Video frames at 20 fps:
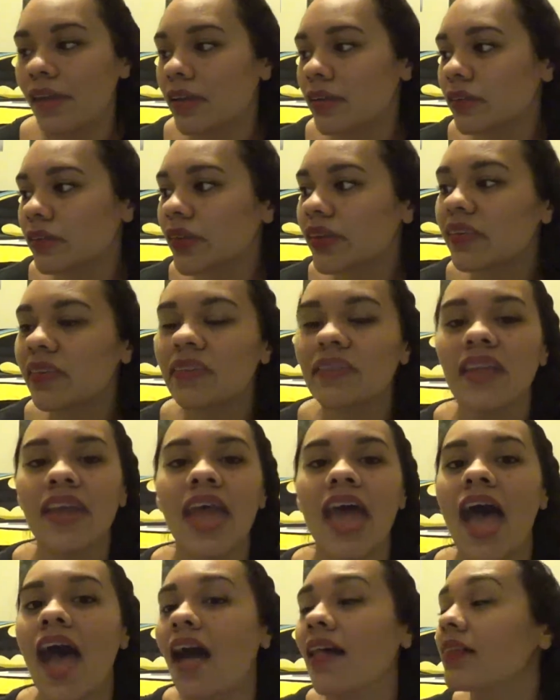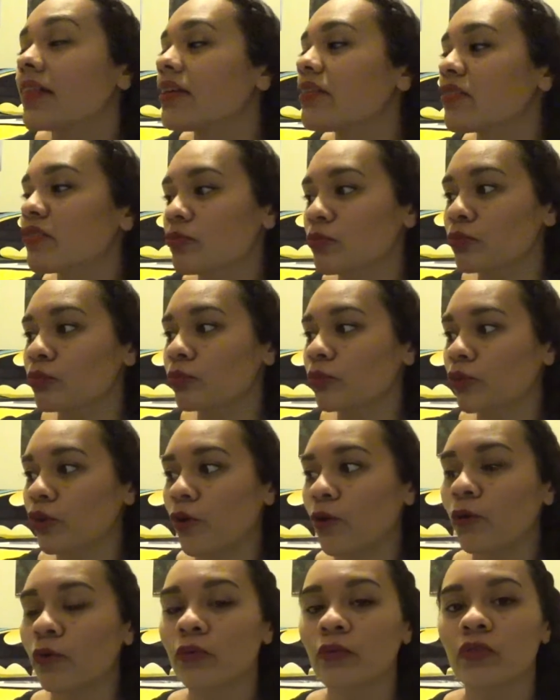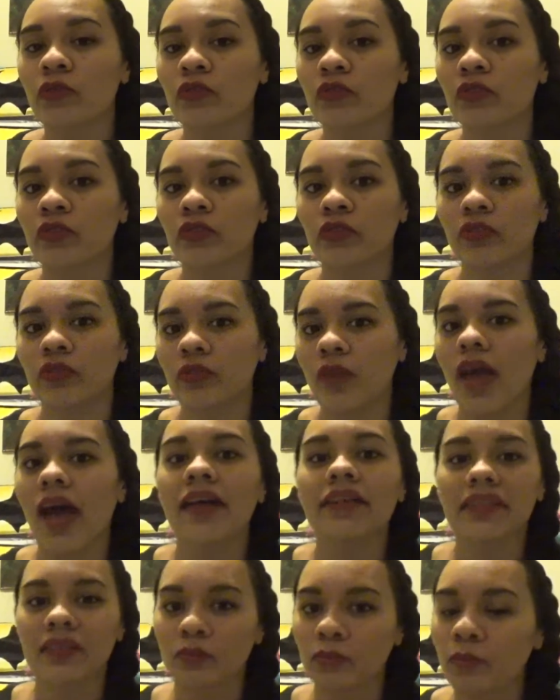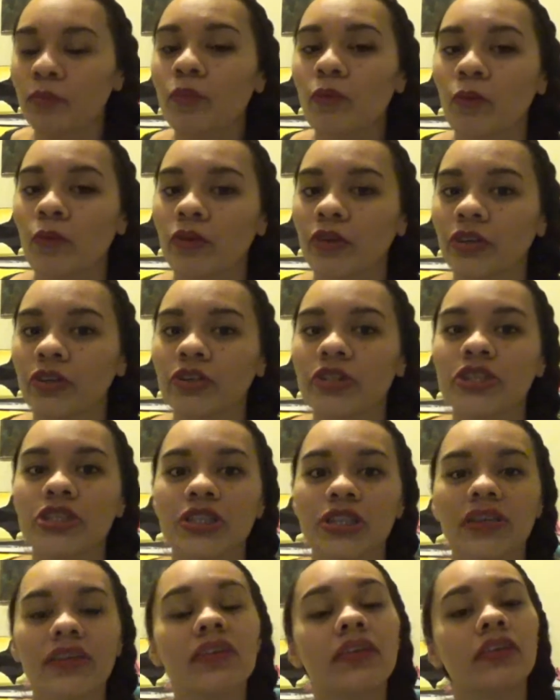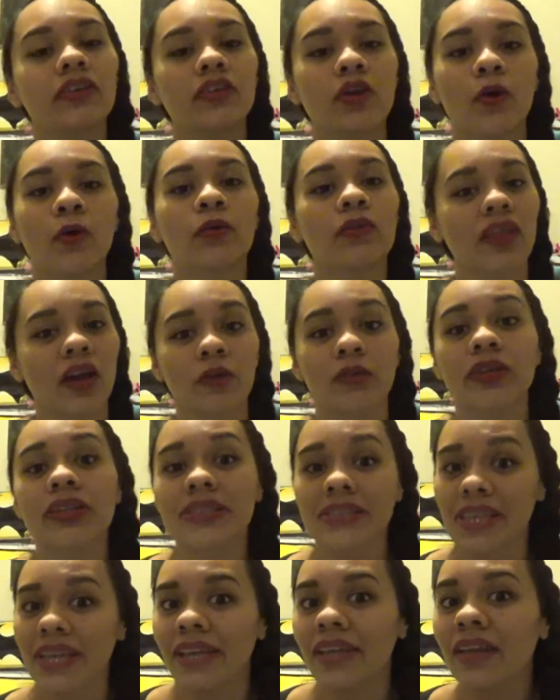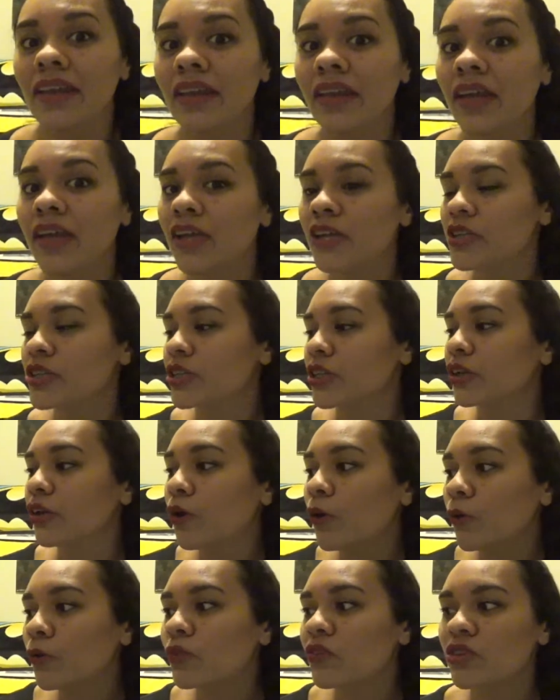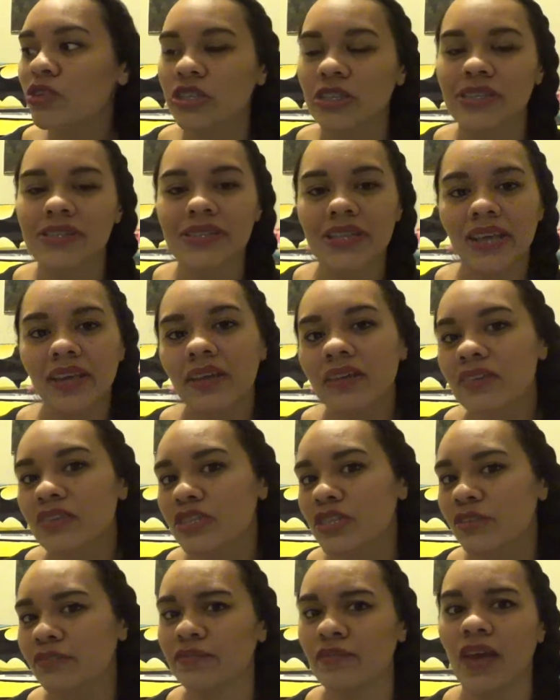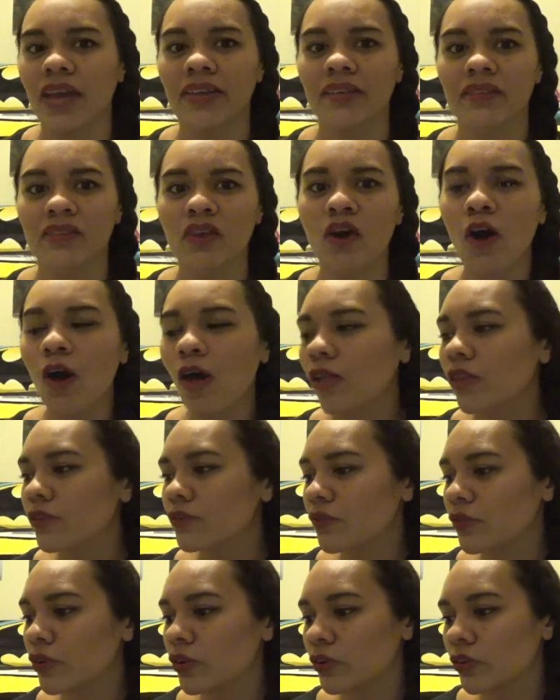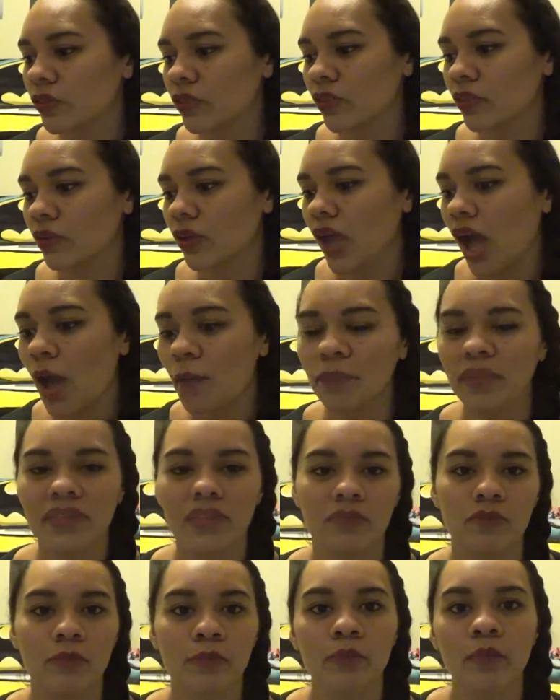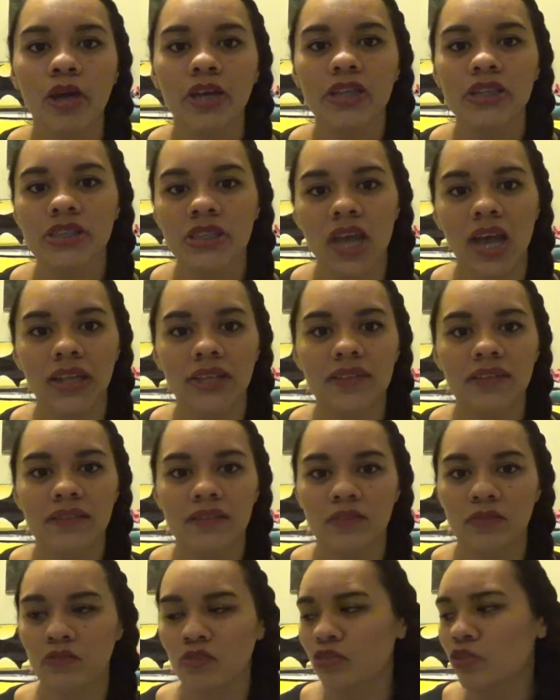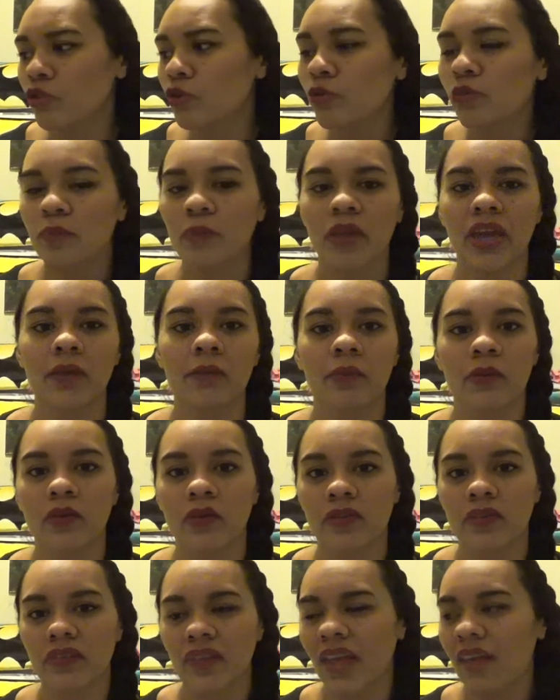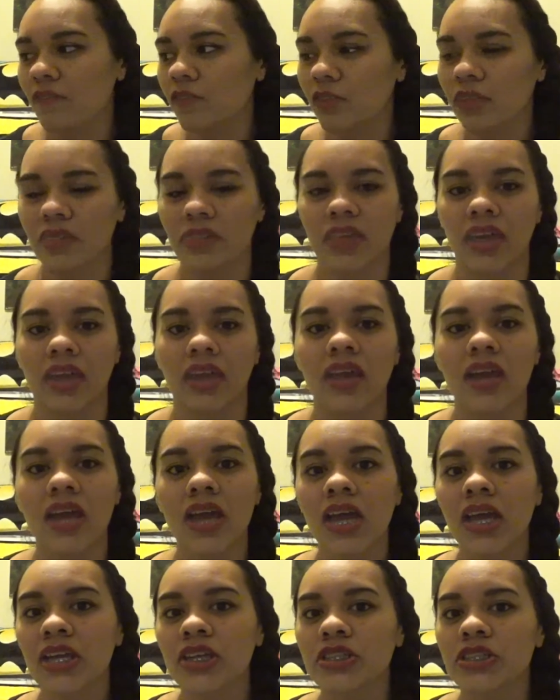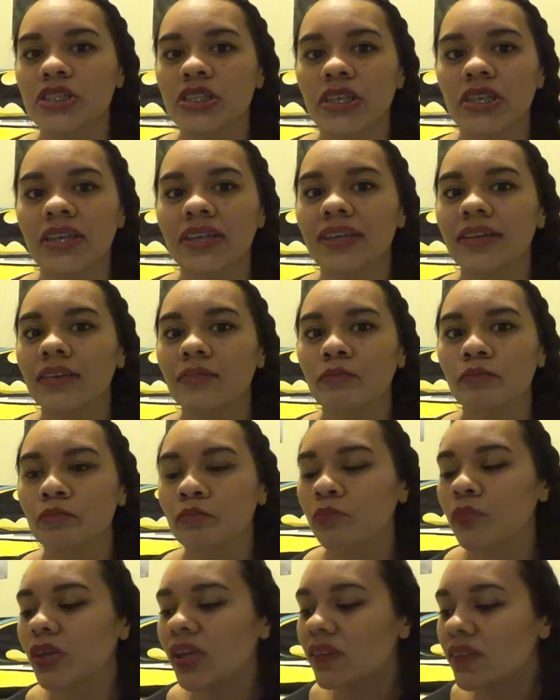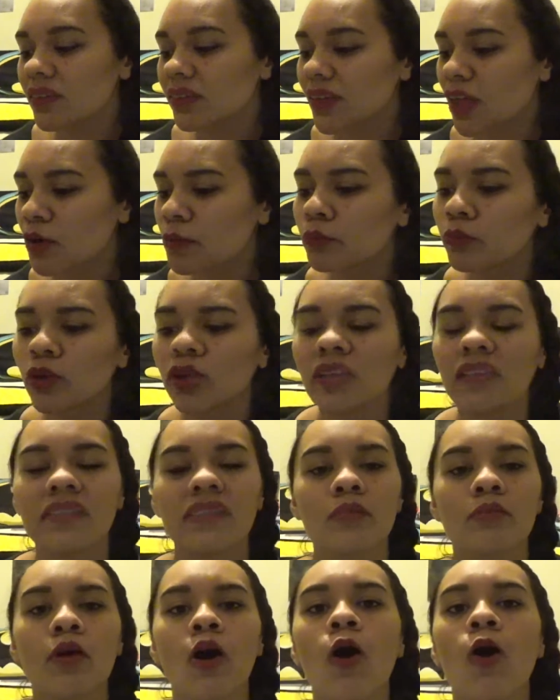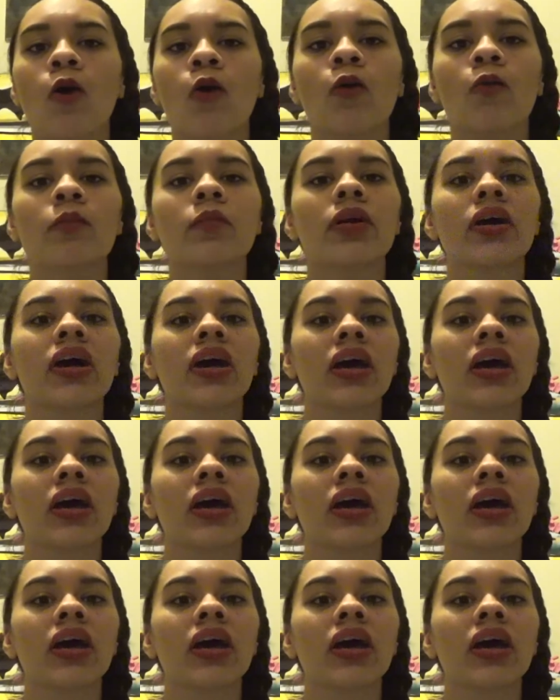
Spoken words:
let's say Alice goes, as a reporter, she knows how to dig. She goes, she digs, she finds all of the copies of her mugshots, newspapers, everything. She gets them, brings them home,